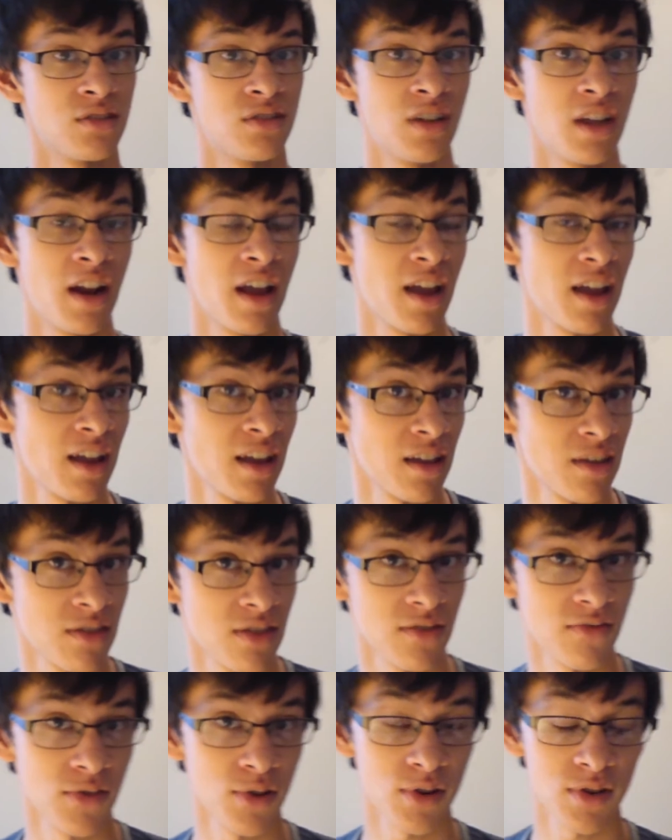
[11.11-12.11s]
today is
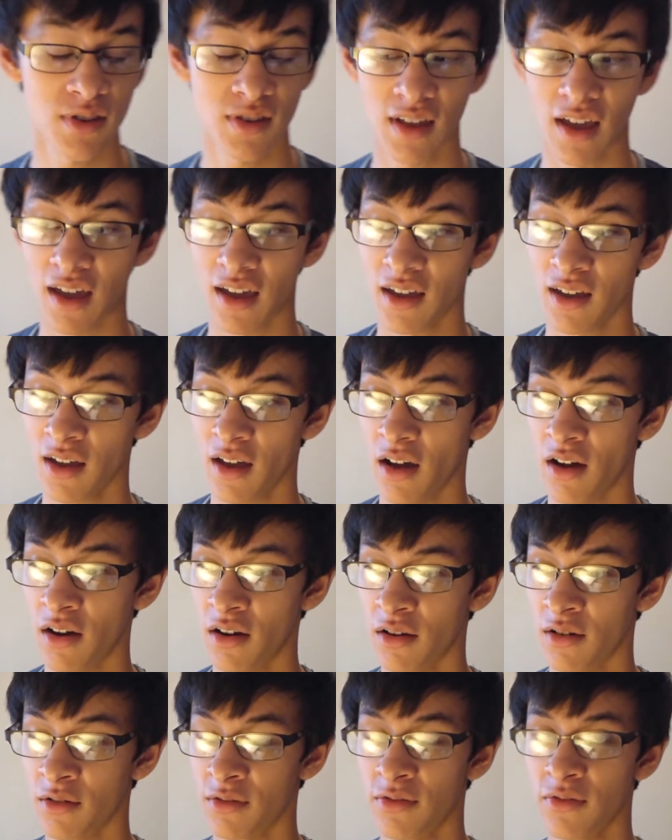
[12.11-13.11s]
the first day
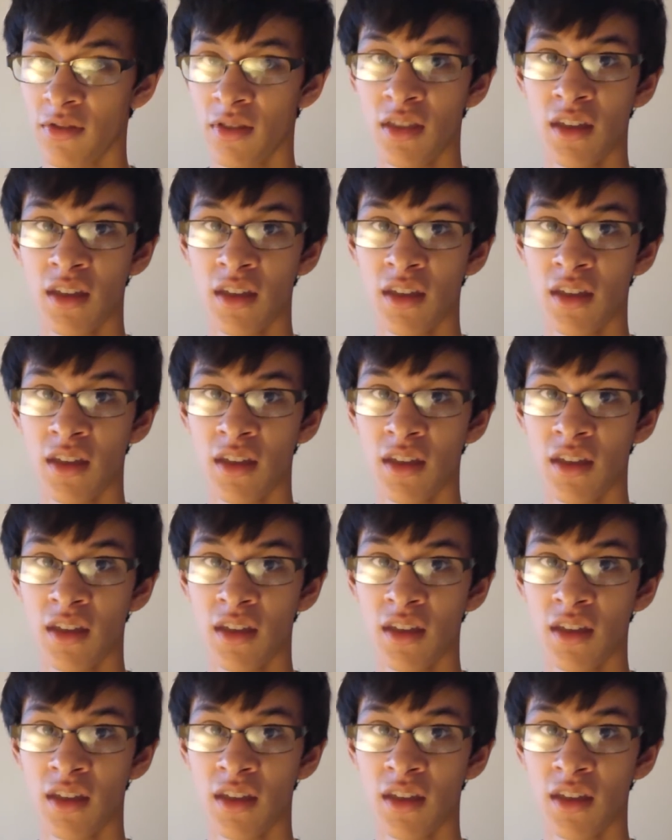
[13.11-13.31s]
of